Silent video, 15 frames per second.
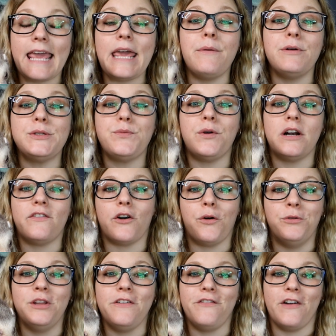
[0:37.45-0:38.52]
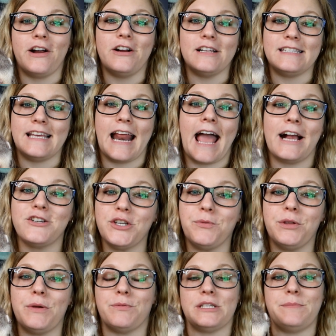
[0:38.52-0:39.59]
He was one of our only ferrets that actually
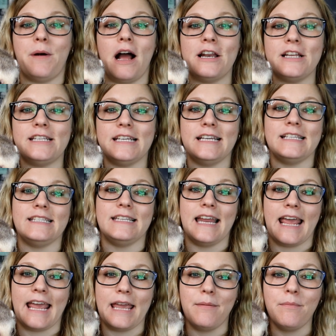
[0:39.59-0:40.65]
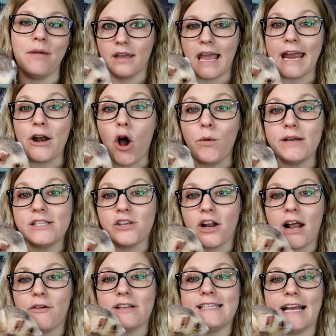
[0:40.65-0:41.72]
really responded to his name and always
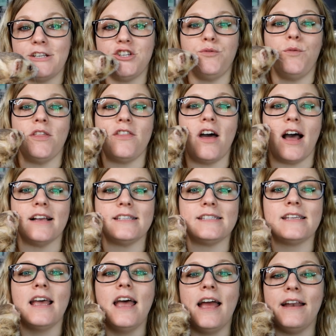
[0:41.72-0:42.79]
sought out attention with us.